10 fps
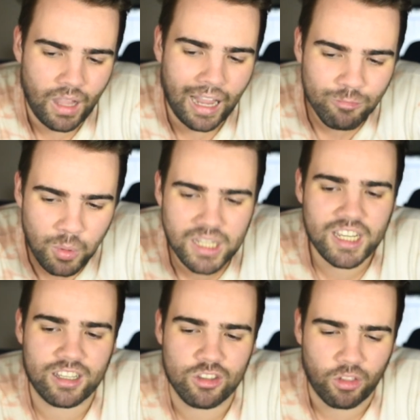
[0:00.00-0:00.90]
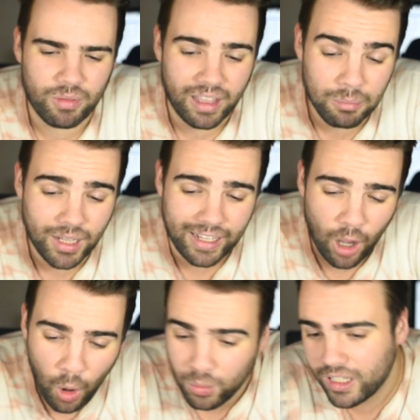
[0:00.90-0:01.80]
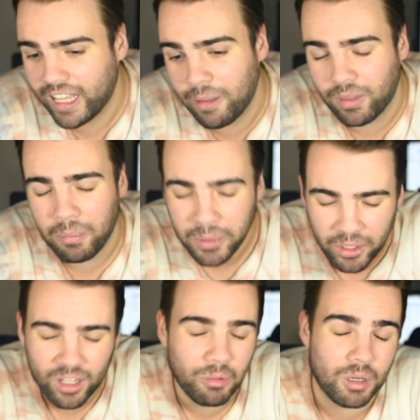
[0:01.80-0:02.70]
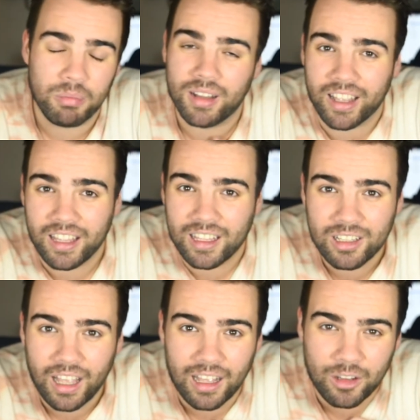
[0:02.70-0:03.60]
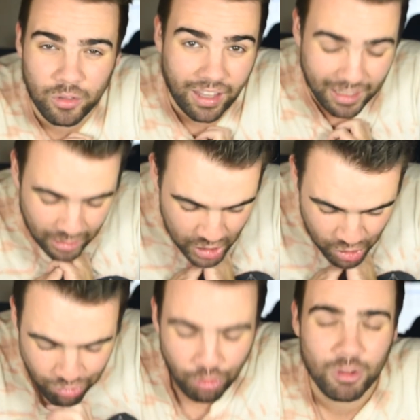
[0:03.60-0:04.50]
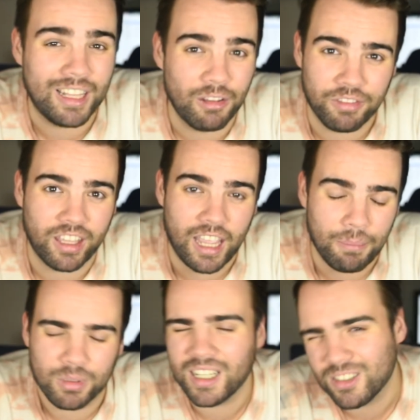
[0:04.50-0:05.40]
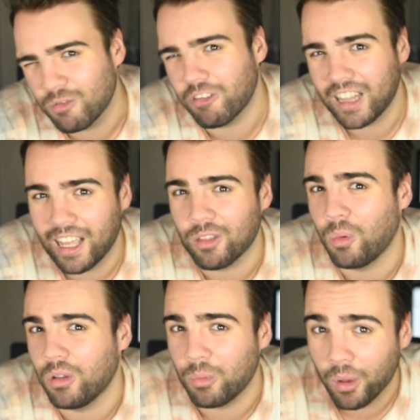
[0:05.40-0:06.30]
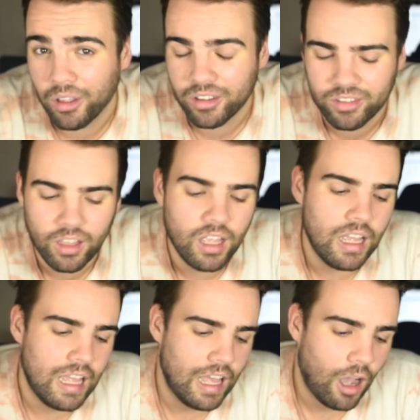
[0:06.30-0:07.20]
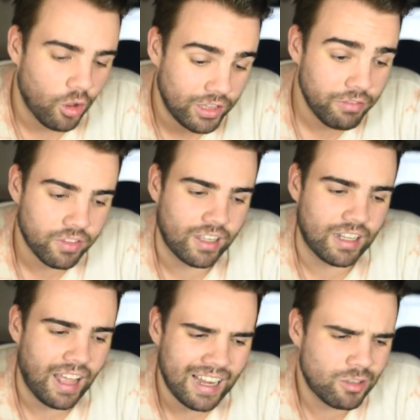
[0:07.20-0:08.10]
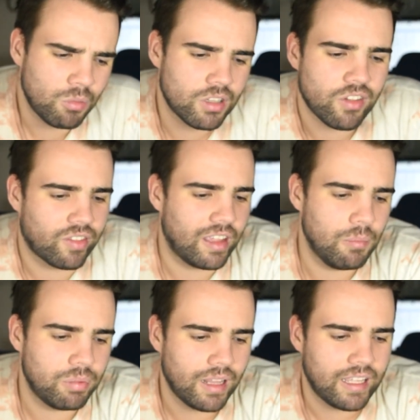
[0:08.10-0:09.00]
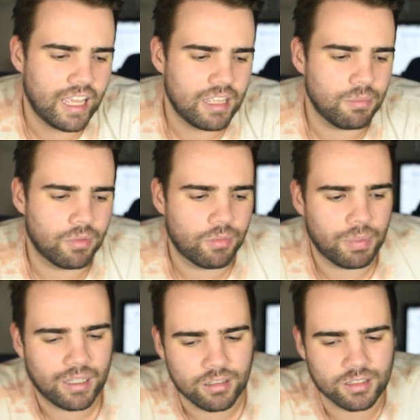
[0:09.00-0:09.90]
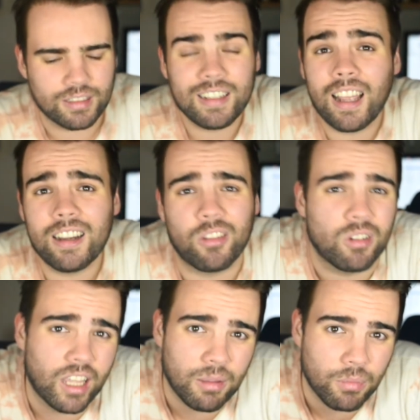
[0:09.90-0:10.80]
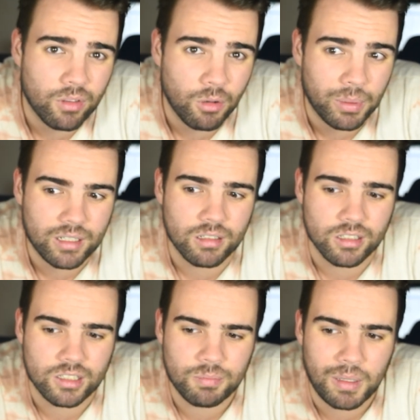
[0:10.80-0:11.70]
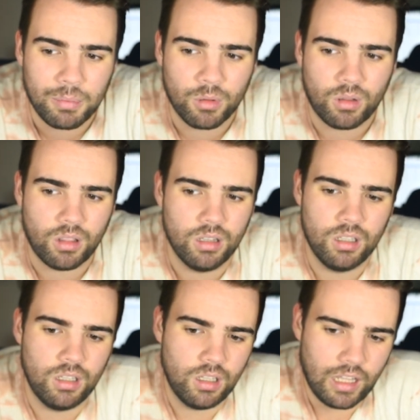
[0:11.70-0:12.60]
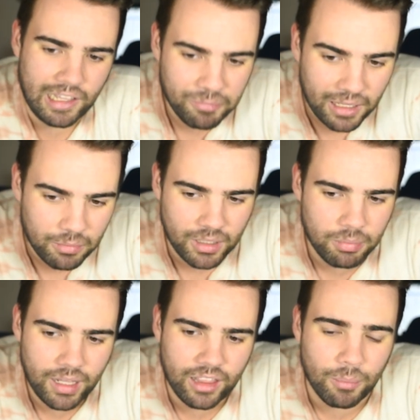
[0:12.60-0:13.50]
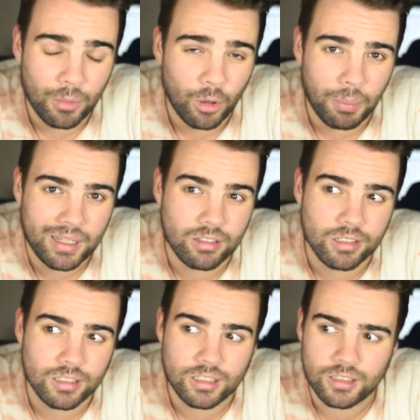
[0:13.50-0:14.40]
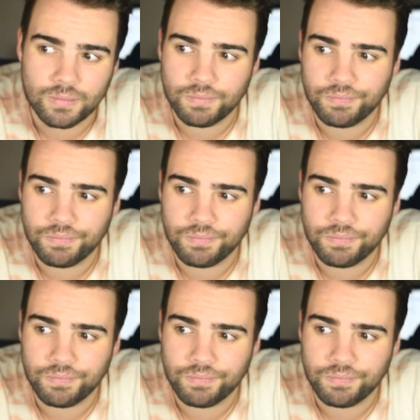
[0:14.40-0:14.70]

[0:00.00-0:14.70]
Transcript: I wish I could just sit and play only games I purely want to play because I truly love the game, but that's not really how the world works. On the other side of that, I don't want to just sit and play games because they're dinosaur games, or because people expect me to play them, or because